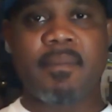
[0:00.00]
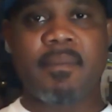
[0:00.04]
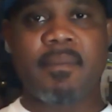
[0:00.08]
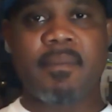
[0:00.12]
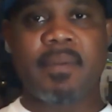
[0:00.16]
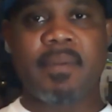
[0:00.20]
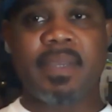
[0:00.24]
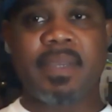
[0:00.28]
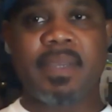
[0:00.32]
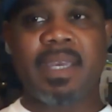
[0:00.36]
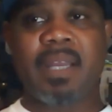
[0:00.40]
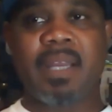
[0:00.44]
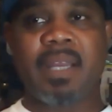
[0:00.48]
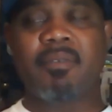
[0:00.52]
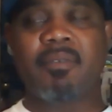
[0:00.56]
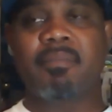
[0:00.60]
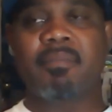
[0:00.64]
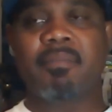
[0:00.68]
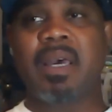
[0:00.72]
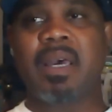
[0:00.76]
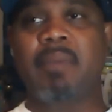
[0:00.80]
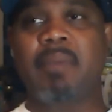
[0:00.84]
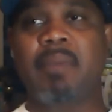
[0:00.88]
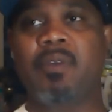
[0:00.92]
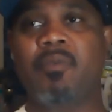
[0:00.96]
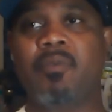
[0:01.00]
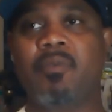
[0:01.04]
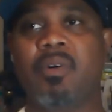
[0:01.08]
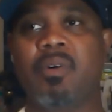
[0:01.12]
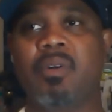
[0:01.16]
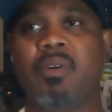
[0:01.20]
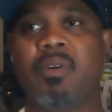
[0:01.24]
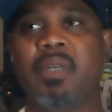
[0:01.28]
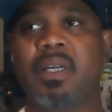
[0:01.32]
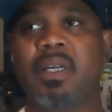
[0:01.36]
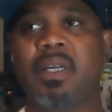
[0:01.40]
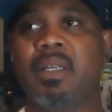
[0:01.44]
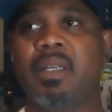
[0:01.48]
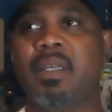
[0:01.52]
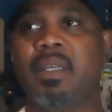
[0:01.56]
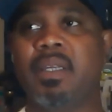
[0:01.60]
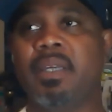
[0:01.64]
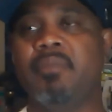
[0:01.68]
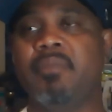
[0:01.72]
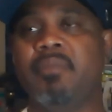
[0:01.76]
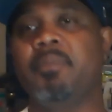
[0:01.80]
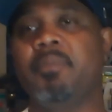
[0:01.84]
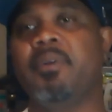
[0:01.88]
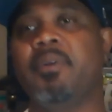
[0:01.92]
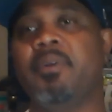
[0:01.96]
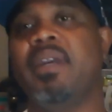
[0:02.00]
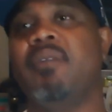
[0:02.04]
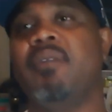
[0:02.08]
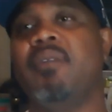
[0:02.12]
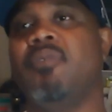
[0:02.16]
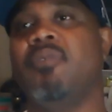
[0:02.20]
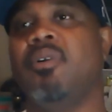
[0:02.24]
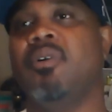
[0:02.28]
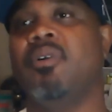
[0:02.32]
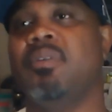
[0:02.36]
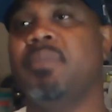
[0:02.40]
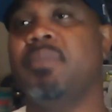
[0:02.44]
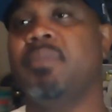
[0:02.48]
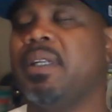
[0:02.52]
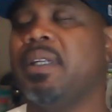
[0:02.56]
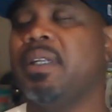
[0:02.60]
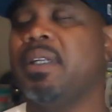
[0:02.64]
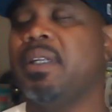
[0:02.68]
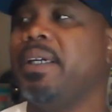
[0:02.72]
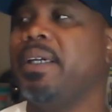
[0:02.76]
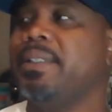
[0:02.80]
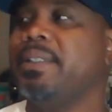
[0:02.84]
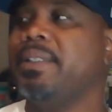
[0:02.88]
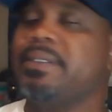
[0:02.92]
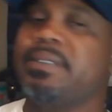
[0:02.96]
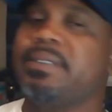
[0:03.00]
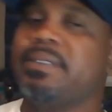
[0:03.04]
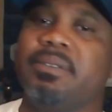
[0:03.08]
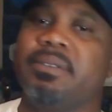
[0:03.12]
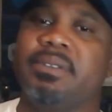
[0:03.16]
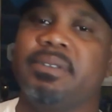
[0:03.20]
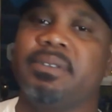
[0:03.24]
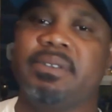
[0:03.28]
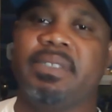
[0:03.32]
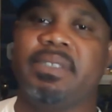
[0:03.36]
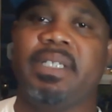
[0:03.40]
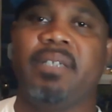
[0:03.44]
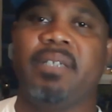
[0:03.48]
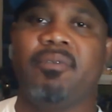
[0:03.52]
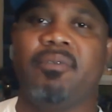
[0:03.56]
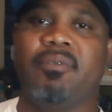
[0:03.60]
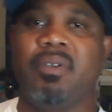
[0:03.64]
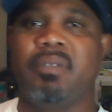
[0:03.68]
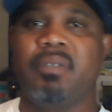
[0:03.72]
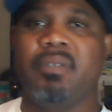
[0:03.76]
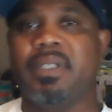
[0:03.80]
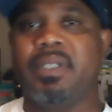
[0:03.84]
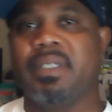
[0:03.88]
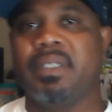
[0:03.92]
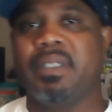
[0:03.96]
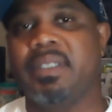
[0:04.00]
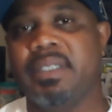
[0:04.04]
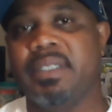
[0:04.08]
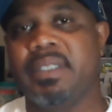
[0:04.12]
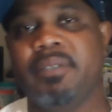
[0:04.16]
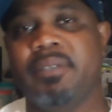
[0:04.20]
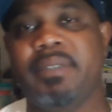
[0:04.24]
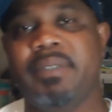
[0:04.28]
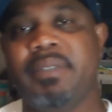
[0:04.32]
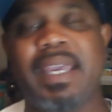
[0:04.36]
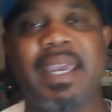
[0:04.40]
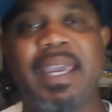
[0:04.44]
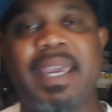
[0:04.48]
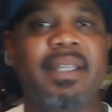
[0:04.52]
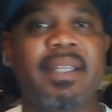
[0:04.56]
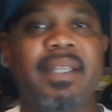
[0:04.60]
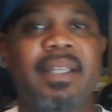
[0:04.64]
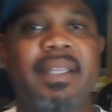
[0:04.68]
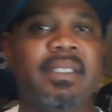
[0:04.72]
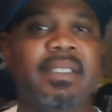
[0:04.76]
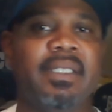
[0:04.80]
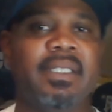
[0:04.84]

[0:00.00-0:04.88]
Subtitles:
He kind of reminded me of Roland McClain. Remember we had Roland McClain? I think that was his name, Roland McClain. We had,